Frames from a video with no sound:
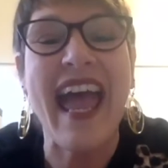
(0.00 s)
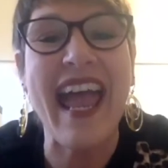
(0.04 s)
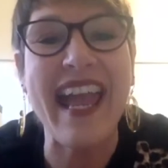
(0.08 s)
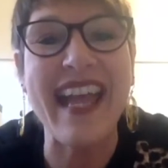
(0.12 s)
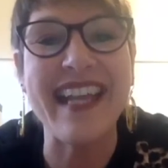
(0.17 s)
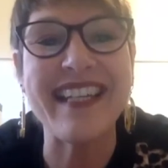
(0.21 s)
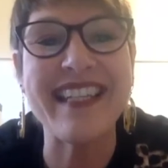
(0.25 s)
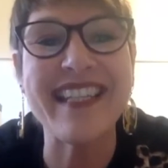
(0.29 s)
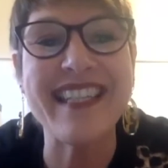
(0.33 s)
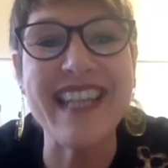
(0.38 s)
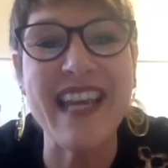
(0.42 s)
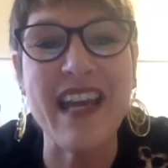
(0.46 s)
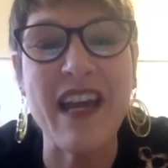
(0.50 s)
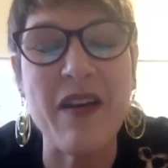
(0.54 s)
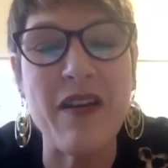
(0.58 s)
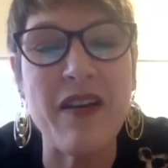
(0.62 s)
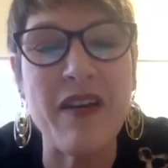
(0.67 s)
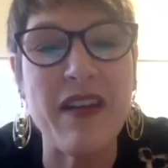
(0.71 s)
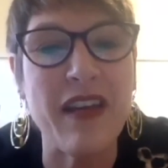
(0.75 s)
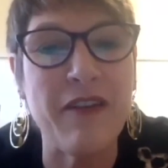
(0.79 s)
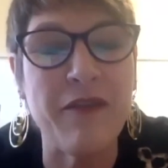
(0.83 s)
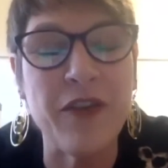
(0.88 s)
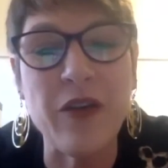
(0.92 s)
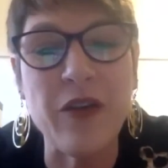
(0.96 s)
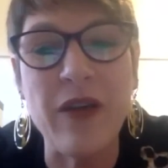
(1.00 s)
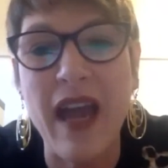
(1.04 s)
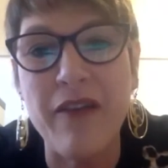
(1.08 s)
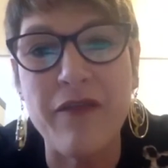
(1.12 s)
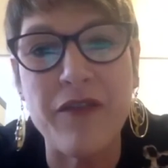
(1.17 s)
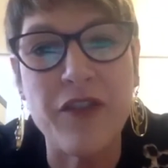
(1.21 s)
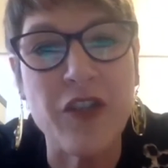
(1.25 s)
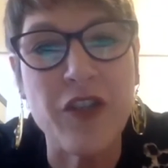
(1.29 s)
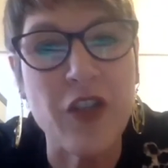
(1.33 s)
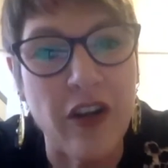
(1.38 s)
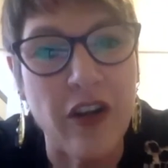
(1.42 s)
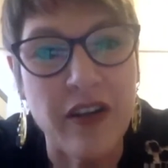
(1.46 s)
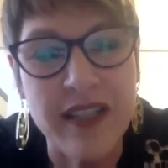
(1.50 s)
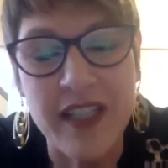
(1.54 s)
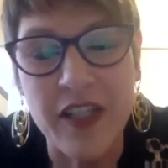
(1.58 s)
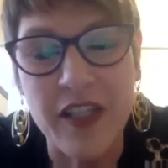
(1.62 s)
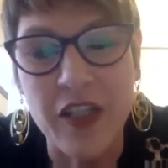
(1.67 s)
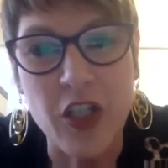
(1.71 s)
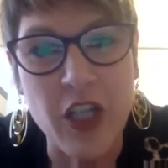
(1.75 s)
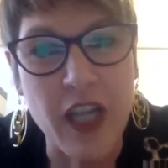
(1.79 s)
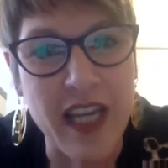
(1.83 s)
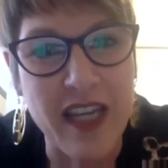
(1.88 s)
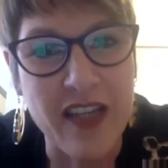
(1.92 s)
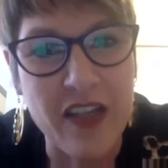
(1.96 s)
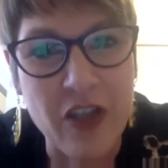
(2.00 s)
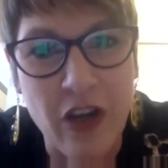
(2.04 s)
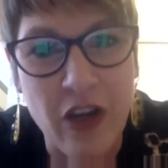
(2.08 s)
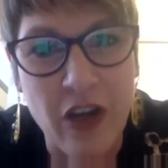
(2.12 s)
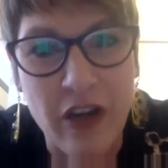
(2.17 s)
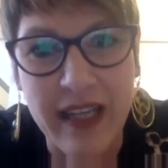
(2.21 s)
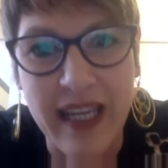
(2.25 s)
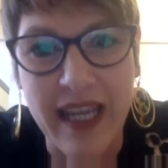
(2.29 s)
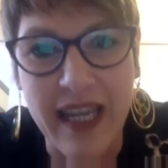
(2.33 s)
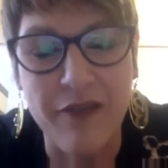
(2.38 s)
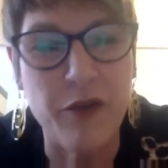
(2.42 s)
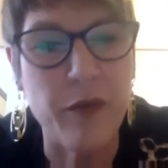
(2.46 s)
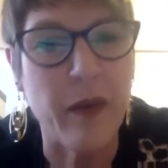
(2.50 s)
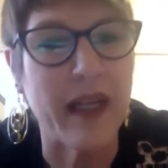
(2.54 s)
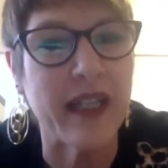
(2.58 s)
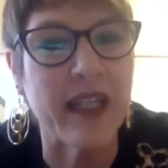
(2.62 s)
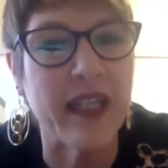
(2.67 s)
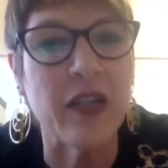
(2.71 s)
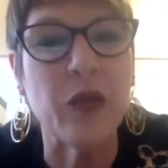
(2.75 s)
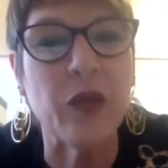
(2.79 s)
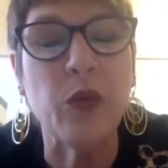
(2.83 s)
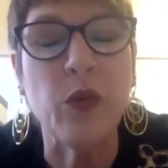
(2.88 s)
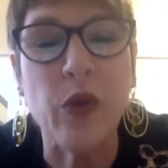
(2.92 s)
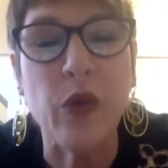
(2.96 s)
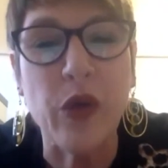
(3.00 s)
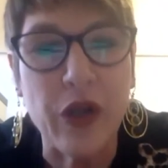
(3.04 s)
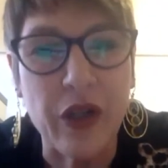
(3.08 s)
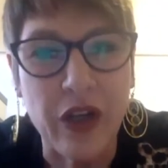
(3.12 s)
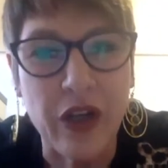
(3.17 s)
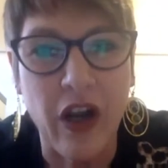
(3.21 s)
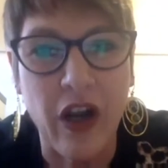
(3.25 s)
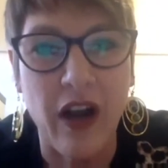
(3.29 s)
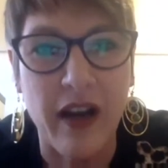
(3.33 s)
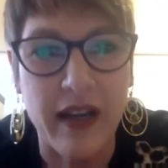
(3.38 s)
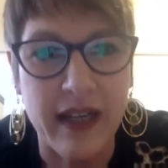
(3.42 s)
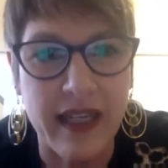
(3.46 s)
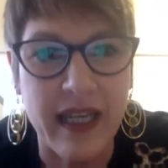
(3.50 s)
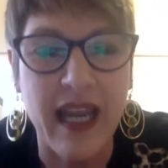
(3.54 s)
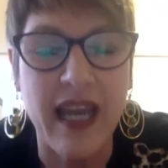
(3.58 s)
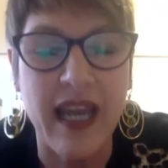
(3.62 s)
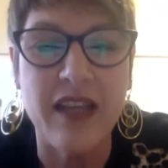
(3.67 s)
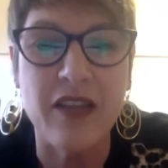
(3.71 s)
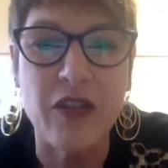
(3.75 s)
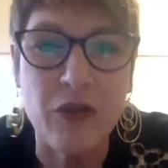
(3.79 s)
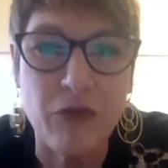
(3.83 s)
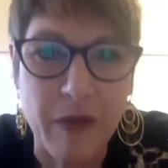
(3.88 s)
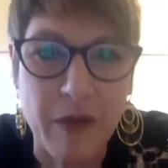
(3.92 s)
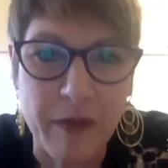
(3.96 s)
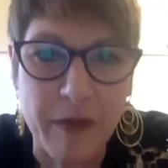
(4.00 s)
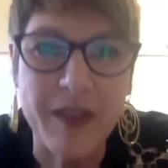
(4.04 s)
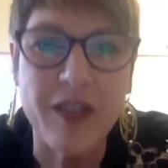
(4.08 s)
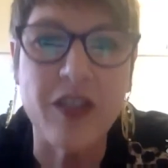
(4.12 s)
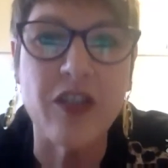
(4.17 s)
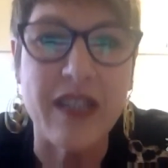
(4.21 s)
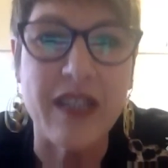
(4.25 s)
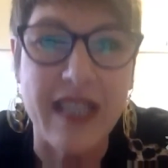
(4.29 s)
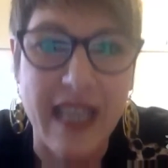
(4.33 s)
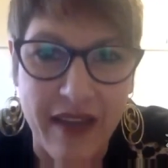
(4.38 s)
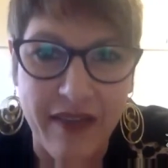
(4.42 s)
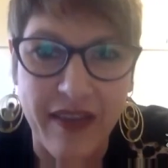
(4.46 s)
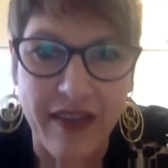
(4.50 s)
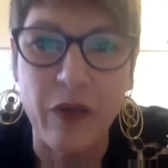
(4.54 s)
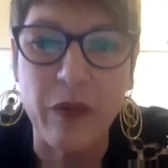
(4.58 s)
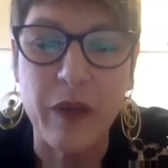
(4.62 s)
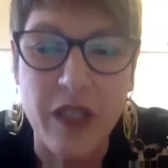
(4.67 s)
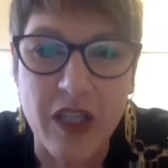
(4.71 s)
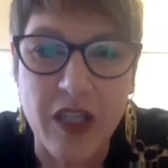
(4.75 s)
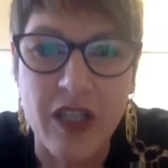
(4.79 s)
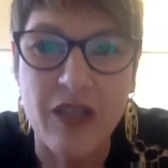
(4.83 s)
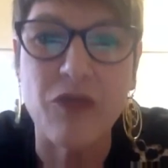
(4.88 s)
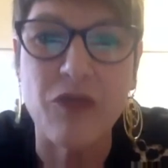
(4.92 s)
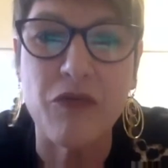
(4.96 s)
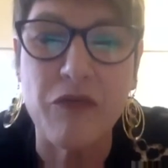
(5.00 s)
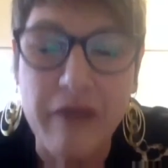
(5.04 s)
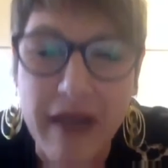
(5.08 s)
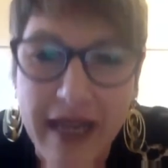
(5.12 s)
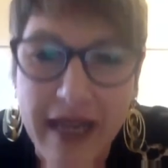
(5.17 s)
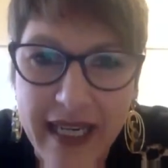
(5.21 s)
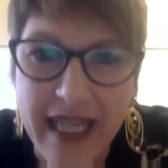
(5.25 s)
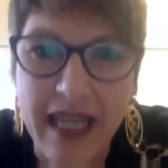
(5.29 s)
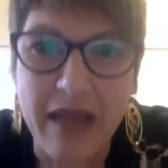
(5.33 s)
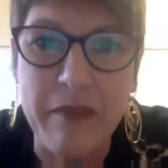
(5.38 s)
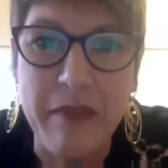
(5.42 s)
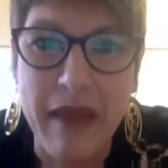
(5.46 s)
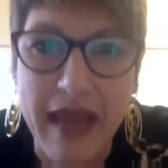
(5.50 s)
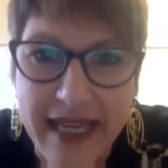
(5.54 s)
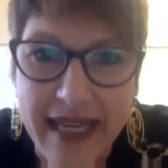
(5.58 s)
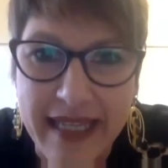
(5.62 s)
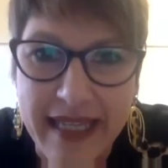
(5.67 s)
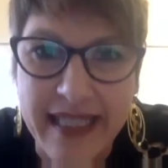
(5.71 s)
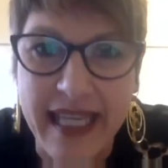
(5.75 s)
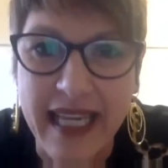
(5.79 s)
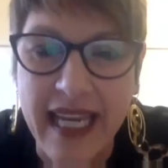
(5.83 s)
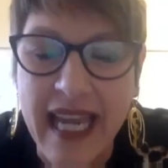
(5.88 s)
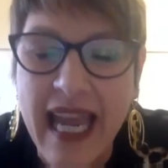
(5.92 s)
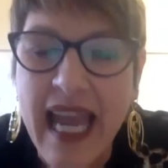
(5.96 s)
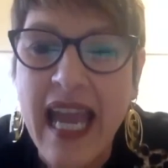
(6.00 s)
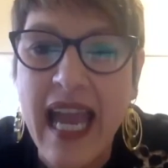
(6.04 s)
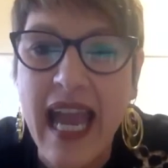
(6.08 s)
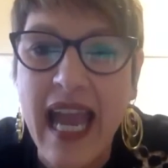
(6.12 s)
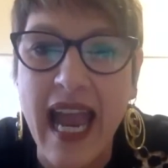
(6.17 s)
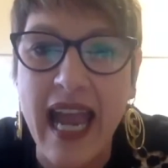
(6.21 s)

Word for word: And uh, if you have docs, a shared doc, everyone can work on a script together, which is really amazing.